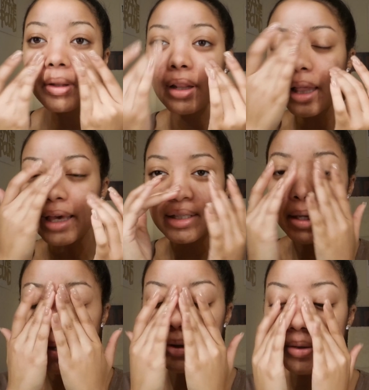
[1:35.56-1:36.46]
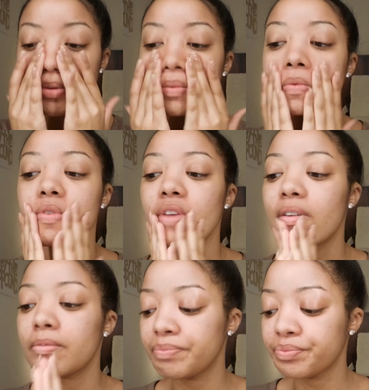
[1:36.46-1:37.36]
like so.
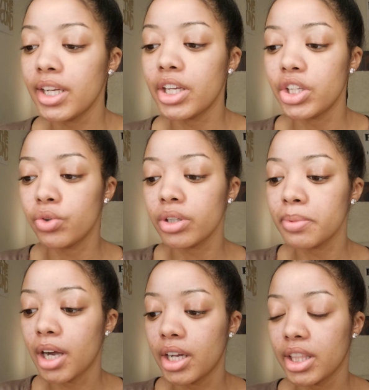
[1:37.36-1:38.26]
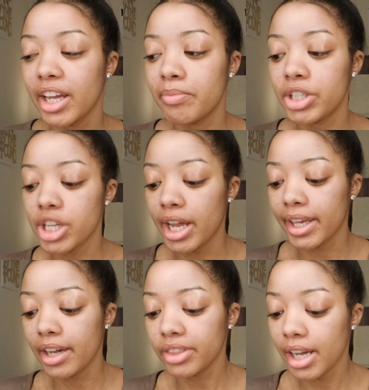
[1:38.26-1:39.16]
A newer product that I've been
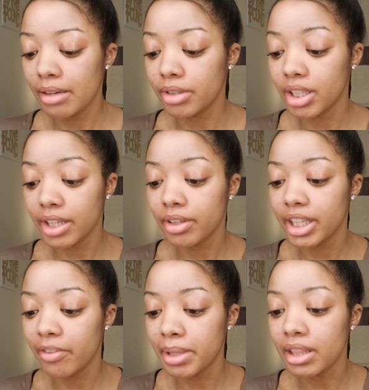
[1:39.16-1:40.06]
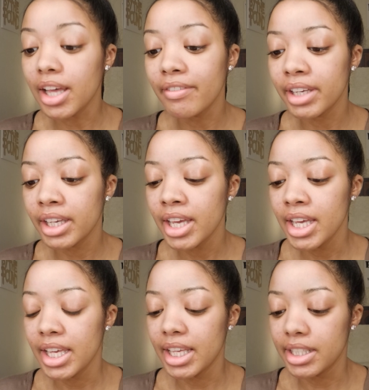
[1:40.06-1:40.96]
trying out that I really have been loving
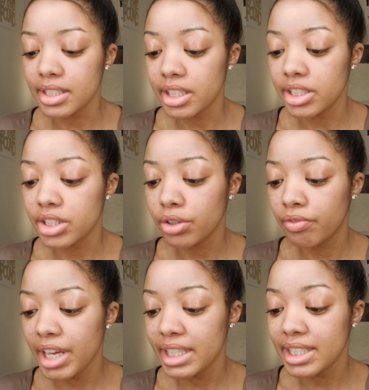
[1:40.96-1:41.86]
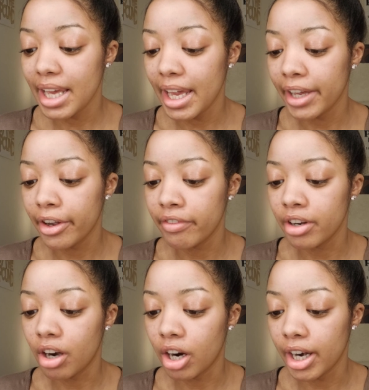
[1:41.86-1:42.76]
is this Too Faced
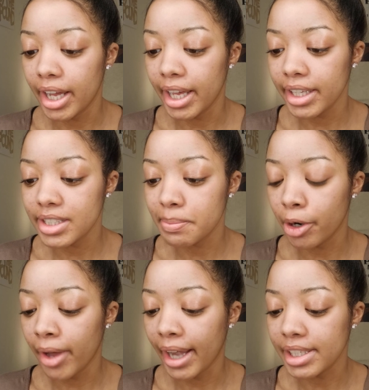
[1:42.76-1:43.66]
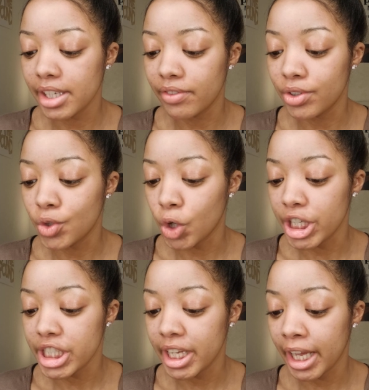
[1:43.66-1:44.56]
Hangover RX Proactive
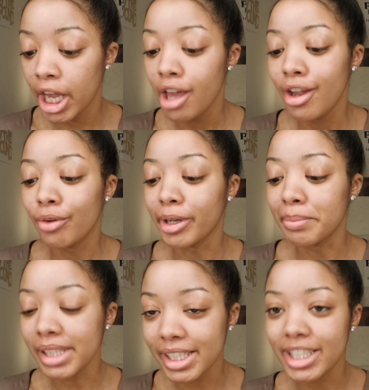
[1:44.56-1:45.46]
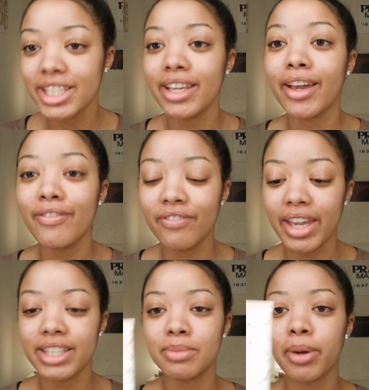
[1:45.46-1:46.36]
Nourishing Replenishing Face